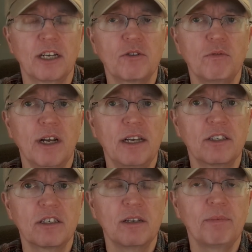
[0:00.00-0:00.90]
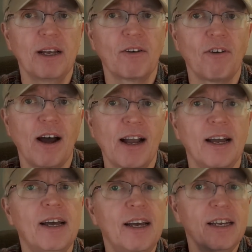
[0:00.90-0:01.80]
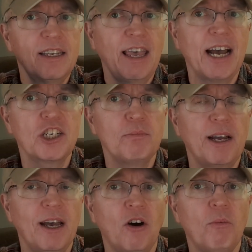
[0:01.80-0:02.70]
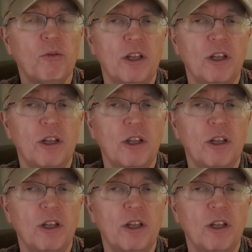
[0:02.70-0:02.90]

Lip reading: That's when I slipped on a rock, gashed my elbow,